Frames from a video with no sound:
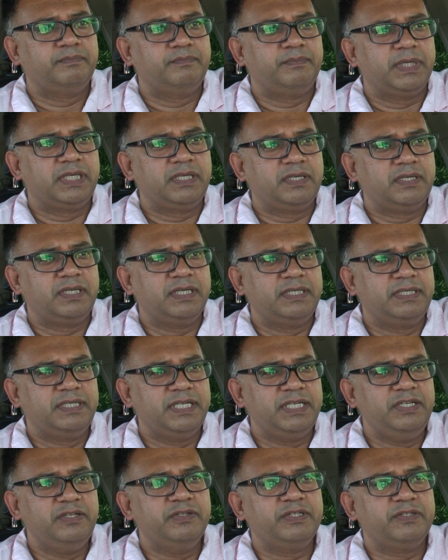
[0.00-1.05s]
but
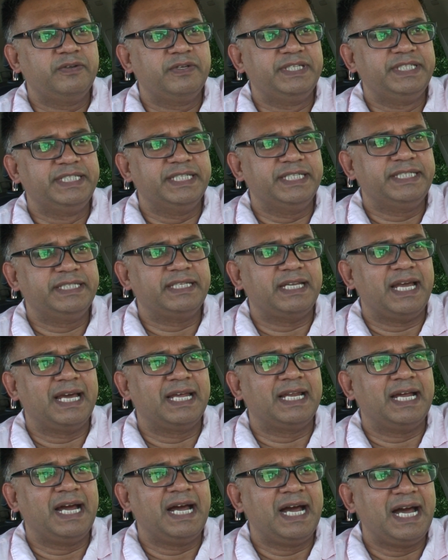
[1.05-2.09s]
continues to exist
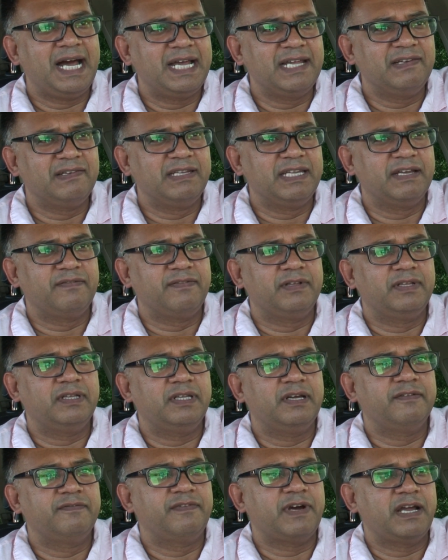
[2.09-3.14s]
at a higher level
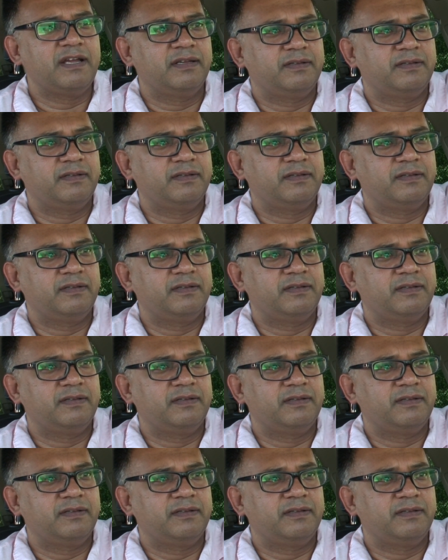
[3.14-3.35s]
of